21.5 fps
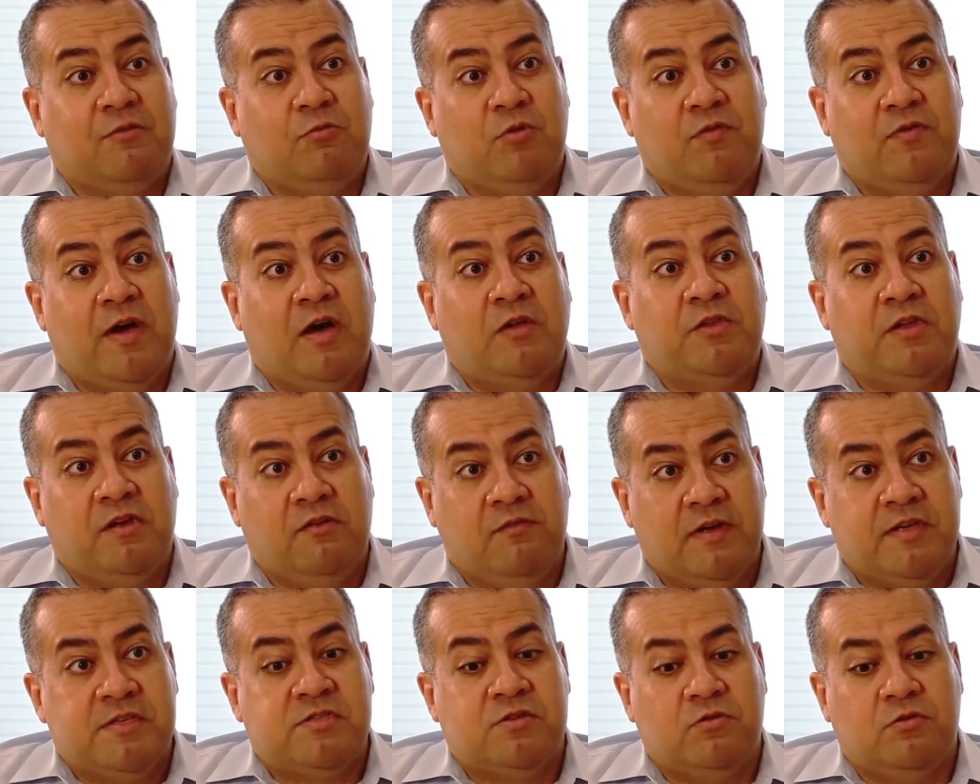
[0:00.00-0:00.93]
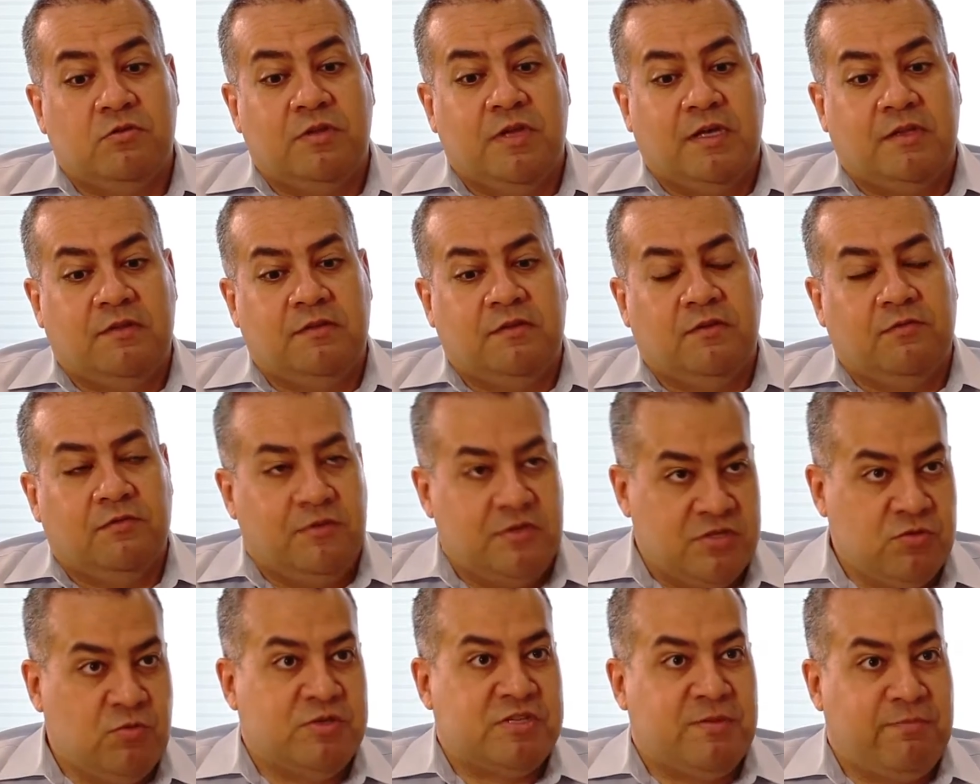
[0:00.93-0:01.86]
we found an investor that
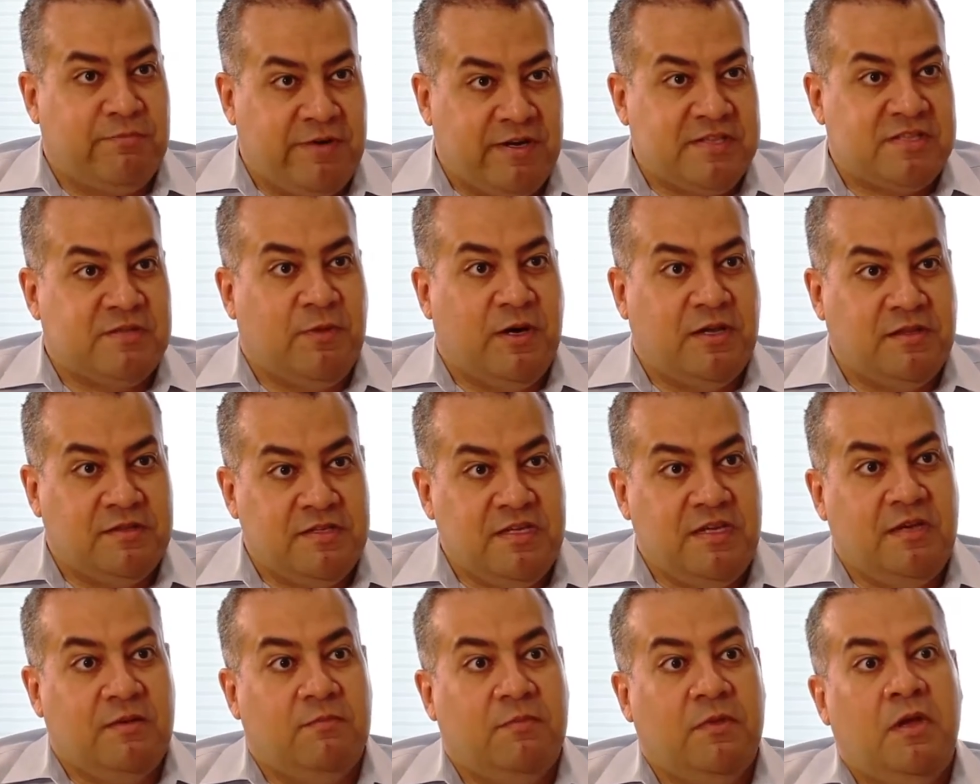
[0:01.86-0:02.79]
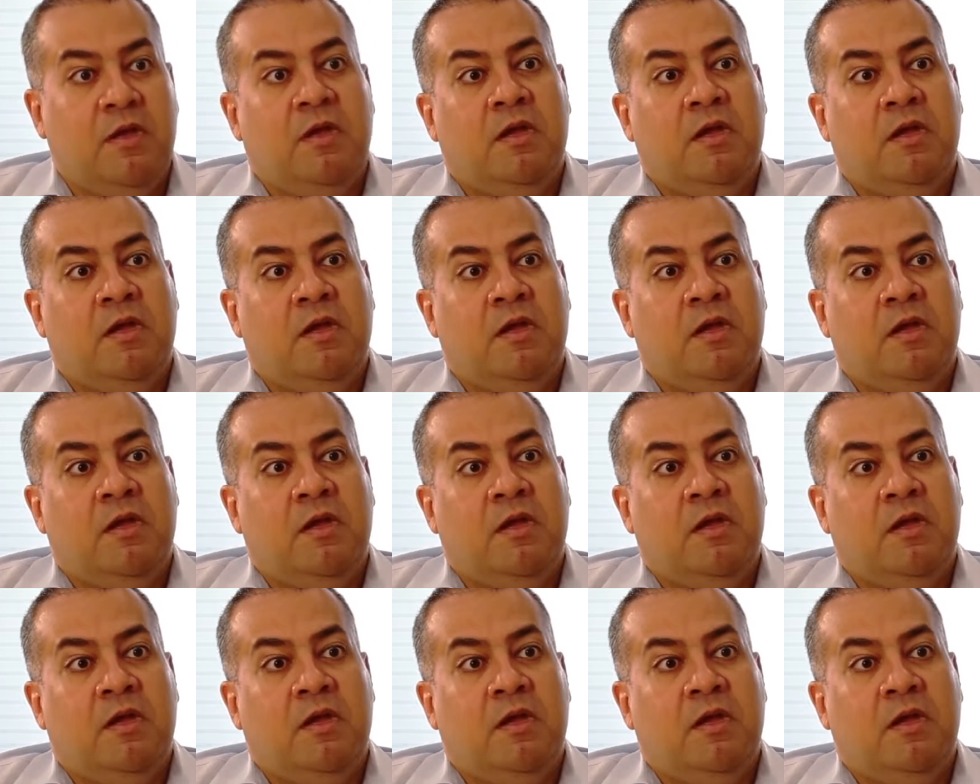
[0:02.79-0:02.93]
first was impressed by the team,